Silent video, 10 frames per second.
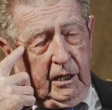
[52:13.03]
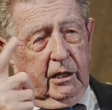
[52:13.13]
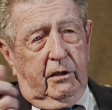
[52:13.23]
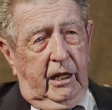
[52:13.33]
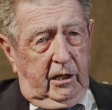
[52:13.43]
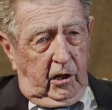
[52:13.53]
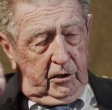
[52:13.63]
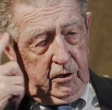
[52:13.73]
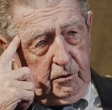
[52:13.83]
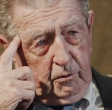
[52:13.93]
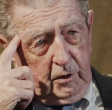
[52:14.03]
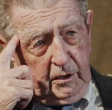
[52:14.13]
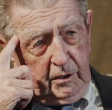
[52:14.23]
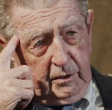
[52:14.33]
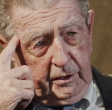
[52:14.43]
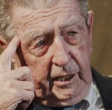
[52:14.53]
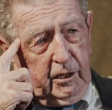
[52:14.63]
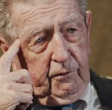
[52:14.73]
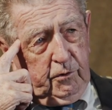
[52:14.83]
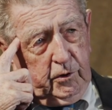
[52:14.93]
He, they got to uh,
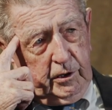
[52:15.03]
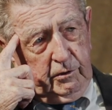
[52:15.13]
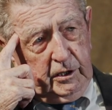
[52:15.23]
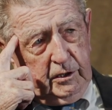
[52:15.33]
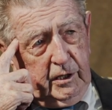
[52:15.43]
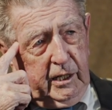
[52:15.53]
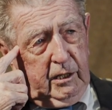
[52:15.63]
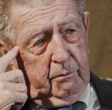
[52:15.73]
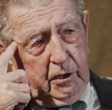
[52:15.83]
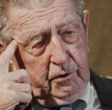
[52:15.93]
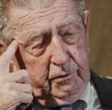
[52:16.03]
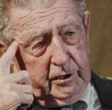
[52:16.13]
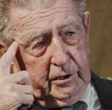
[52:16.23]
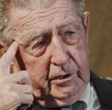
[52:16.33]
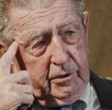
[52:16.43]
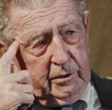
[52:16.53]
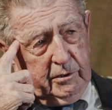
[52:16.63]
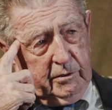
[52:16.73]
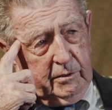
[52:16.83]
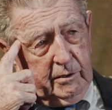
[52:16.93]
California, and he died about three years
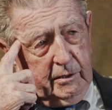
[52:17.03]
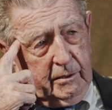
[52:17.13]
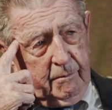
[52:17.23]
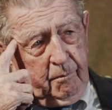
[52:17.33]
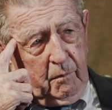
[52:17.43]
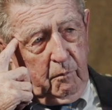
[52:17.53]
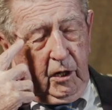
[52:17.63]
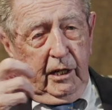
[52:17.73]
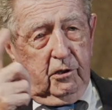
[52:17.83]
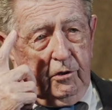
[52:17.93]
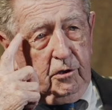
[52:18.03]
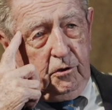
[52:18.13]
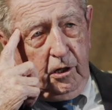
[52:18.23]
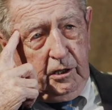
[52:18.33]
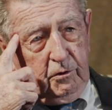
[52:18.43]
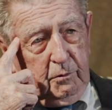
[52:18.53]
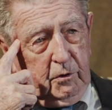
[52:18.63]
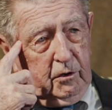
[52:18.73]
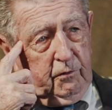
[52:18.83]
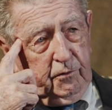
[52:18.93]
ago. But I used to talk to
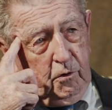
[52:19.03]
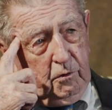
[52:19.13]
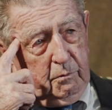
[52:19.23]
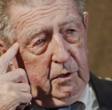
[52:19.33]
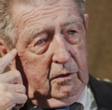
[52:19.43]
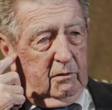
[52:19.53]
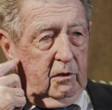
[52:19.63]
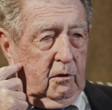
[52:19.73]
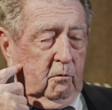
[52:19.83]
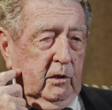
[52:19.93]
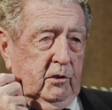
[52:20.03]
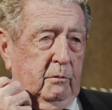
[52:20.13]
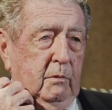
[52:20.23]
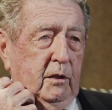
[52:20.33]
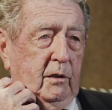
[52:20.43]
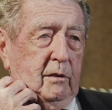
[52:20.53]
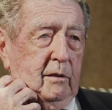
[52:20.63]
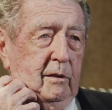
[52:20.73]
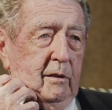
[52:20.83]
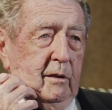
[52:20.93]
him on the phone about, you know, once a month
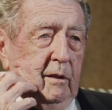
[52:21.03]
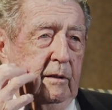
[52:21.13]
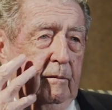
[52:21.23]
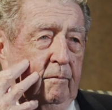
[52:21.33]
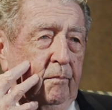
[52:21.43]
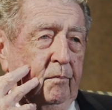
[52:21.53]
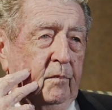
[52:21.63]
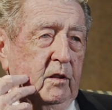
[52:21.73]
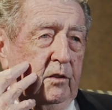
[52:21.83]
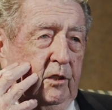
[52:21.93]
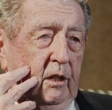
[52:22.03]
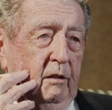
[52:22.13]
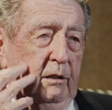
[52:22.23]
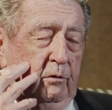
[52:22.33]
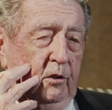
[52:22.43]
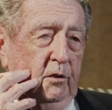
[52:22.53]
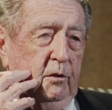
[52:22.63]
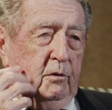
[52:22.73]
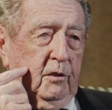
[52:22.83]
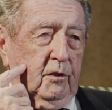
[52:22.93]
see how he was
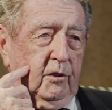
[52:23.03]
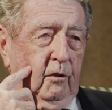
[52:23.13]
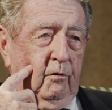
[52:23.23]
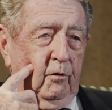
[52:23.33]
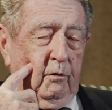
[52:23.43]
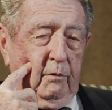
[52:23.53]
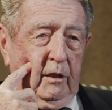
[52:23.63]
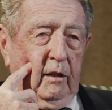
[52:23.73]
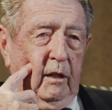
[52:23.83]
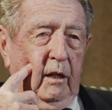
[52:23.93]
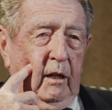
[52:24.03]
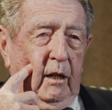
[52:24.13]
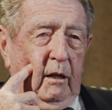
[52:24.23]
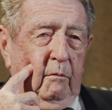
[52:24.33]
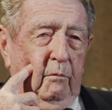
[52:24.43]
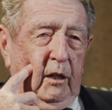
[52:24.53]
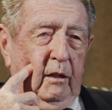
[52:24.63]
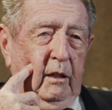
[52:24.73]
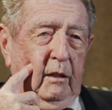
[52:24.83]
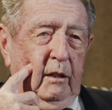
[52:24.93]
doing and so forth. But,
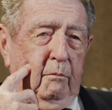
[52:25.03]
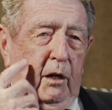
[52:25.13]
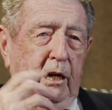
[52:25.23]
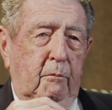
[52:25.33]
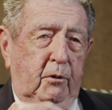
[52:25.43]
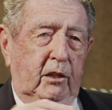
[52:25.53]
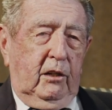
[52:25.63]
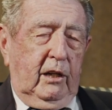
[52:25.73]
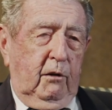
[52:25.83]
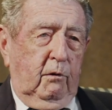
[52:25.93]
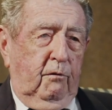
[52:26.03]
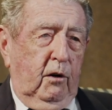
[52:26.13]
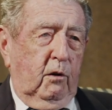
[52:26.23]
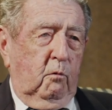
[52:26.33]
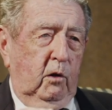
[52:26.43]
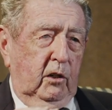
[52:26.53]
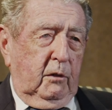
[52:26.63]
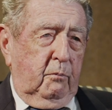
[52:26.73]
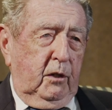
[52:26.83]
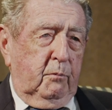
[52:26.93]
but in my opinion, they were very
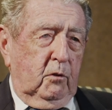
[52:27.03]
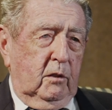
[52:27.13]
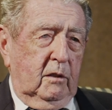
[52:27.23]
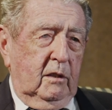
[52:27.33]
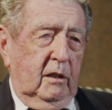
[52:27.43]
willing people.